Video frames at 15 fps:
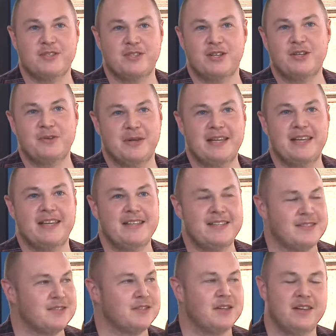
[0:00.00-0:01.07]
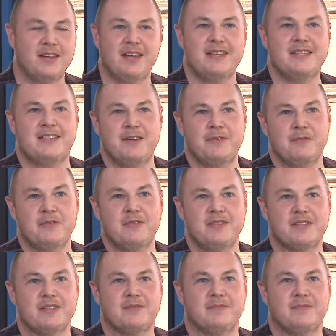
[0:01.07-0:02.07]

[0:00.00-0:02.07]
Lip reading: to do it is different.